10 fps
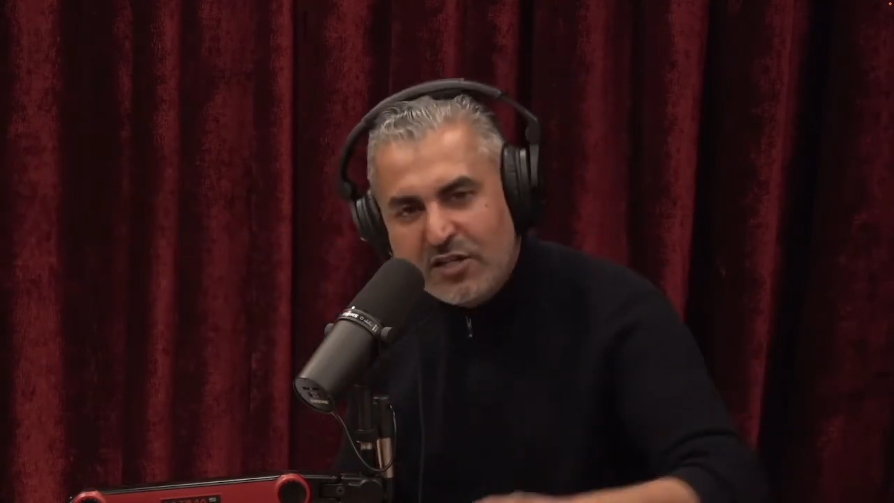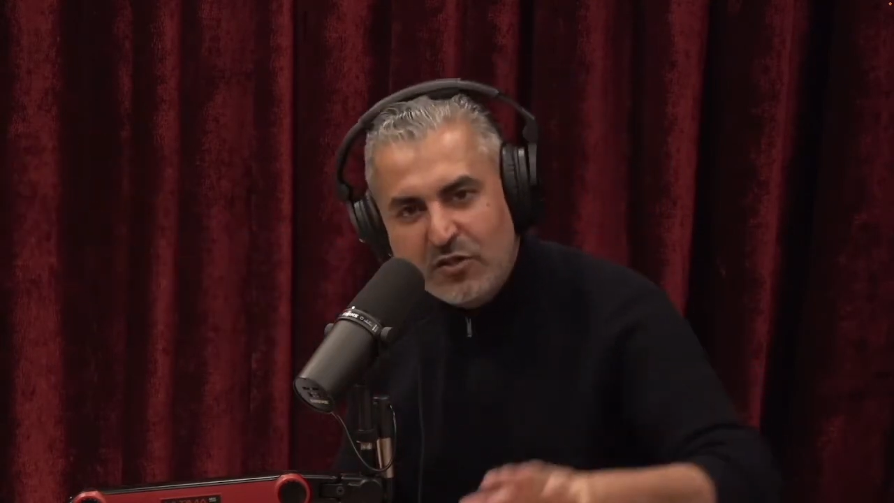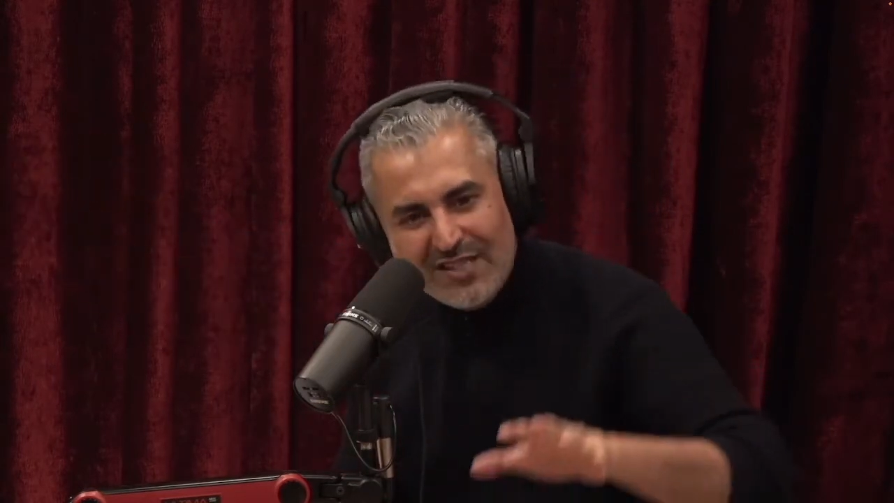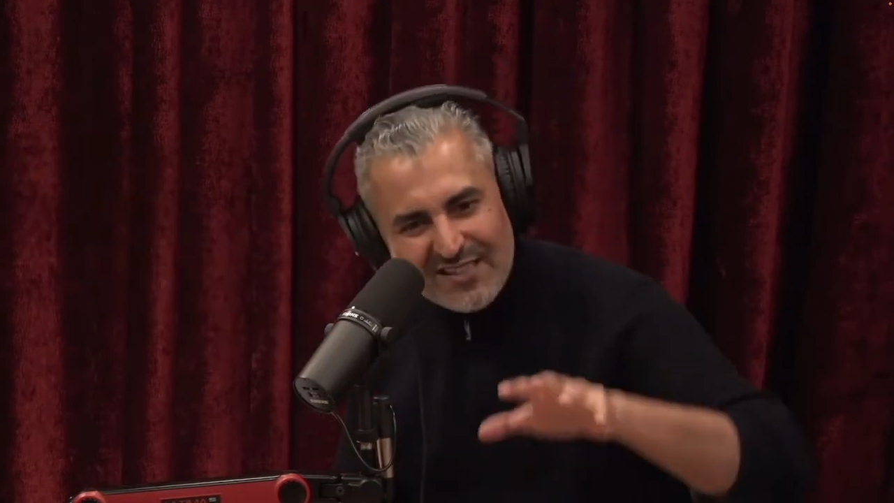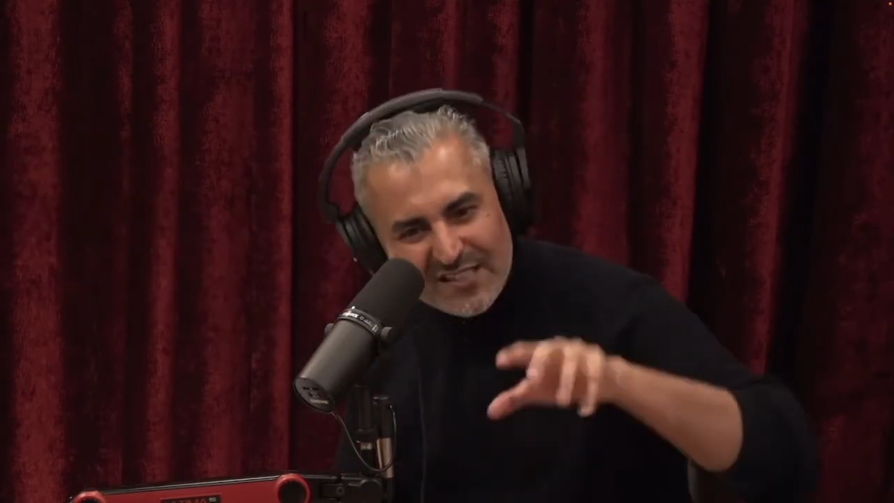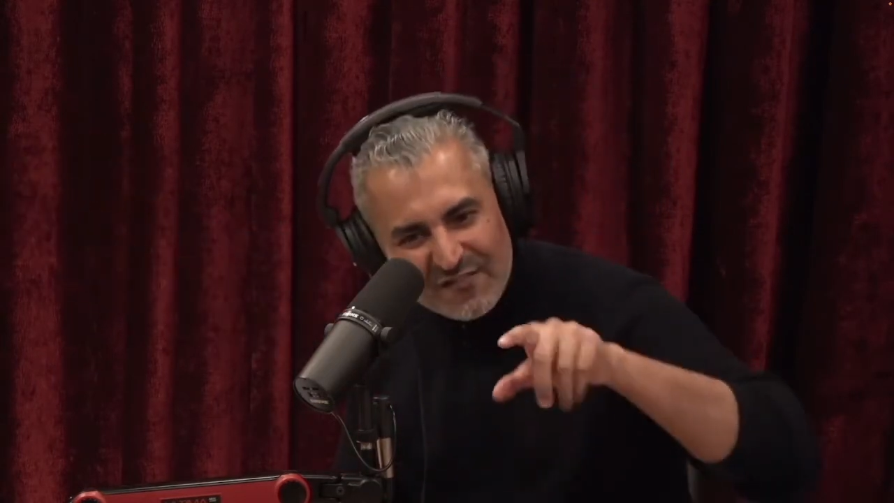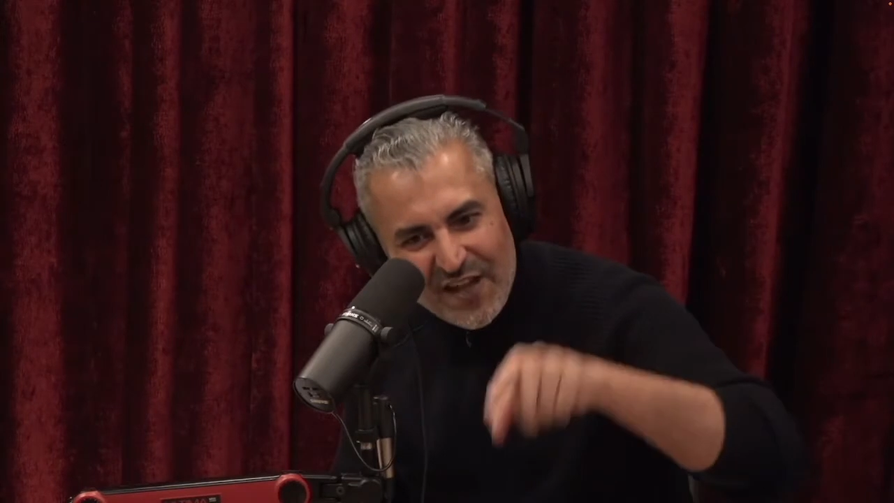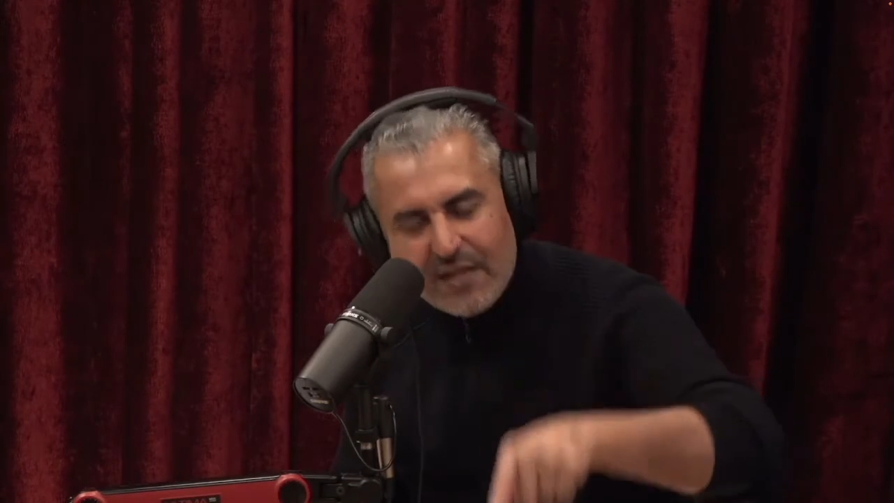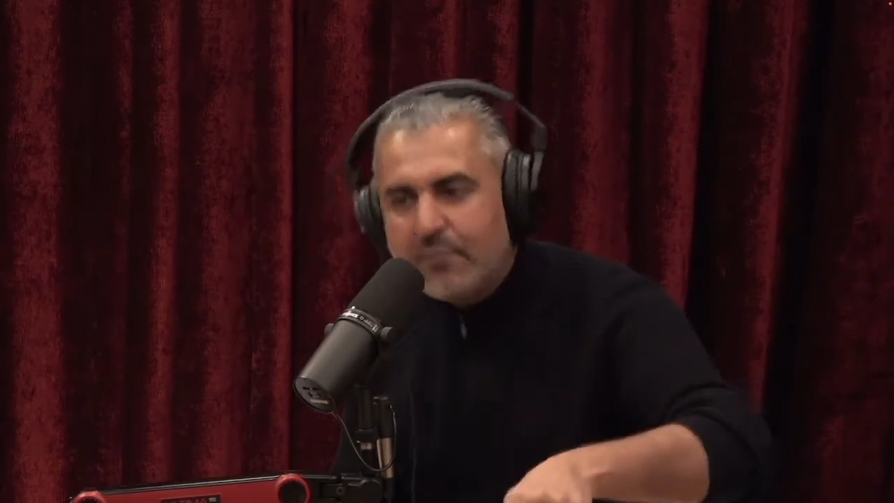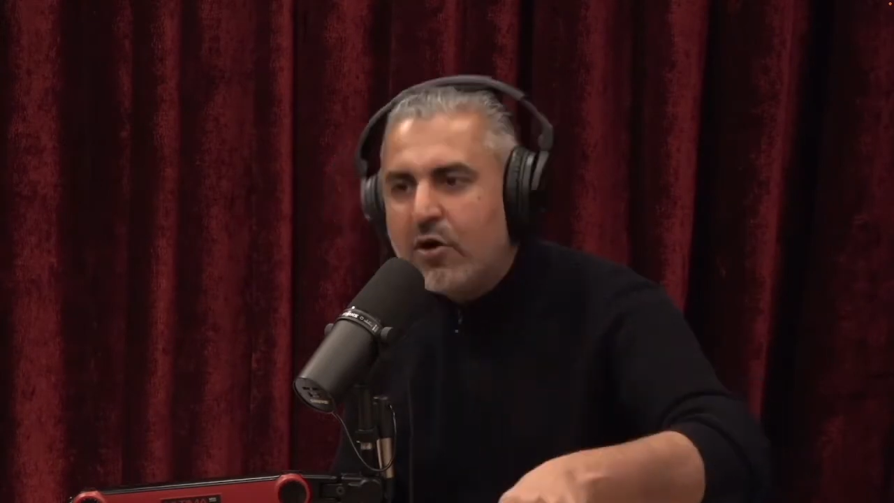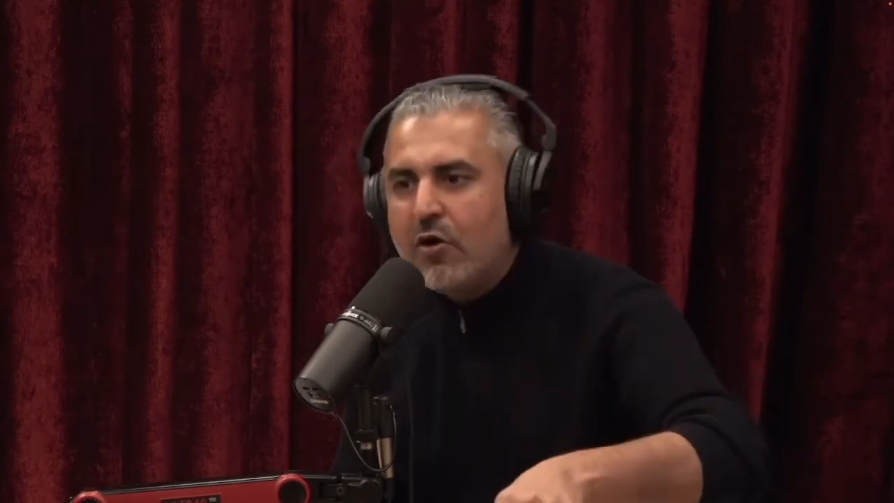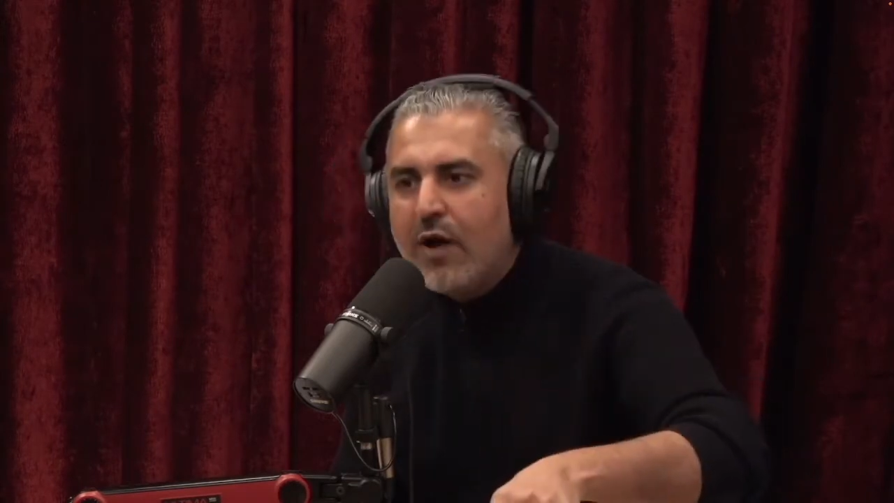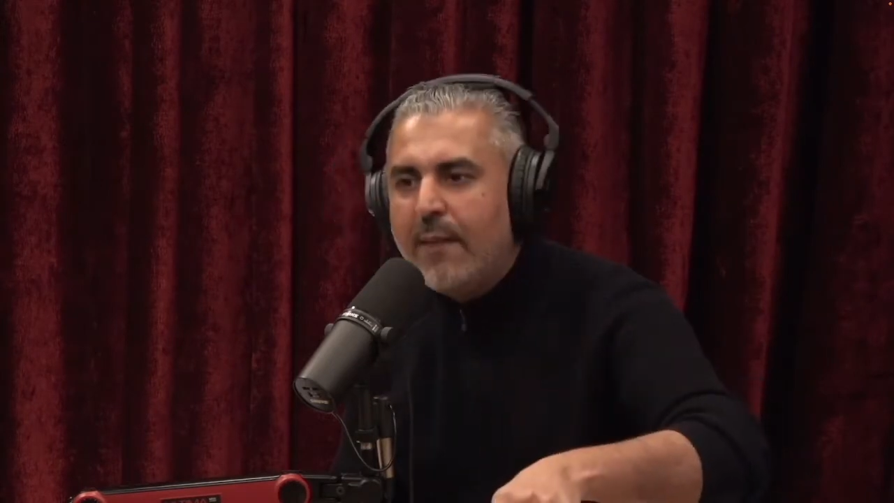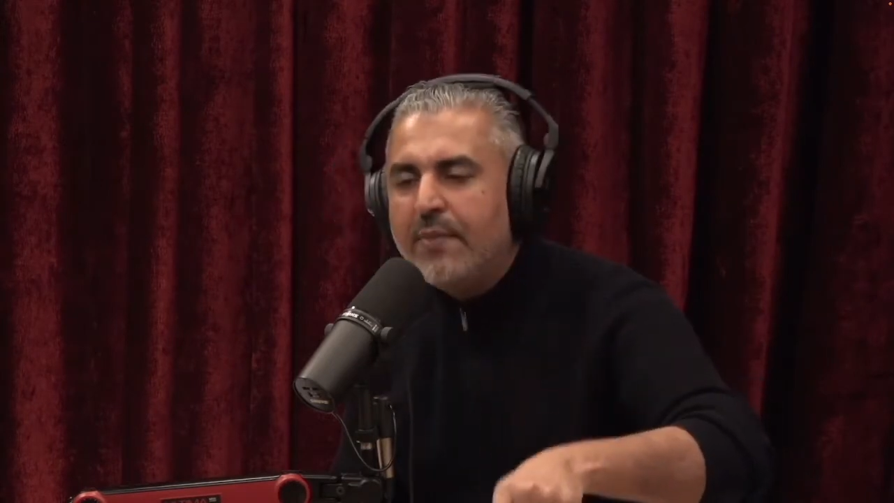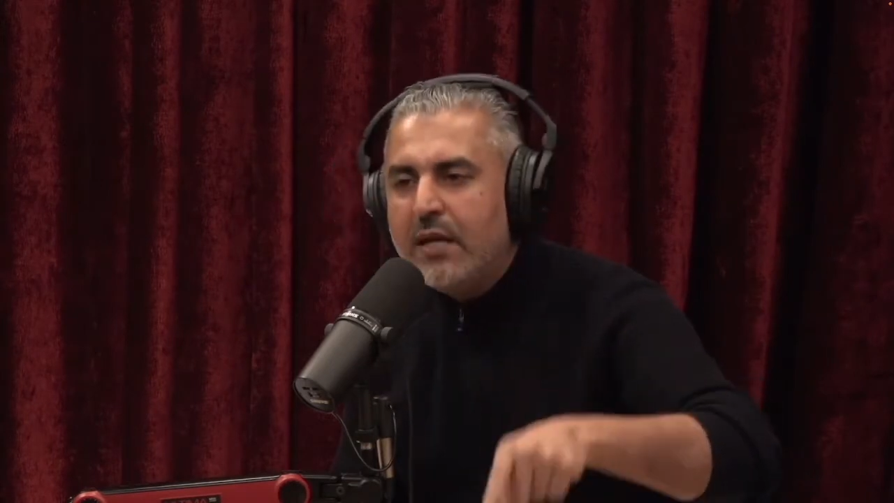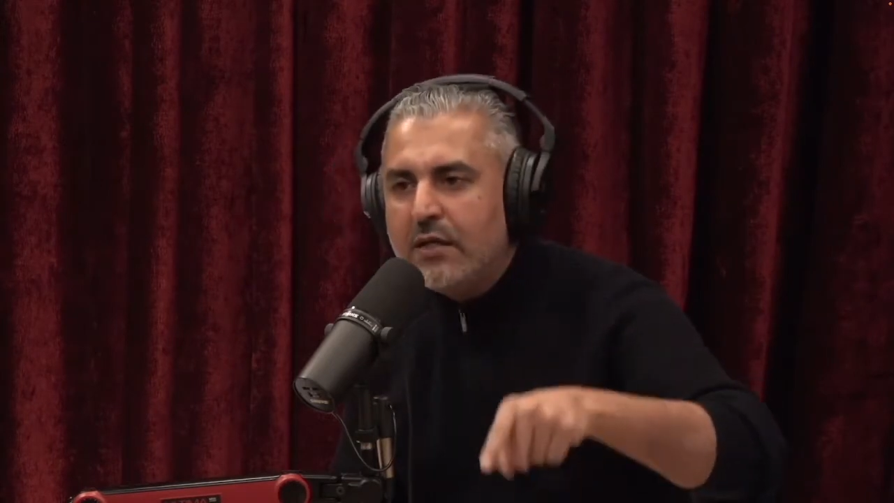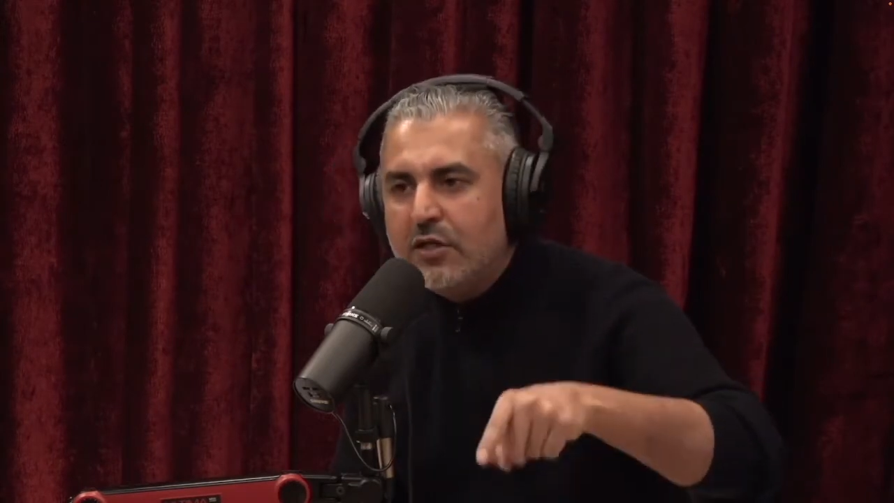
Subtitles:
and you did this fake program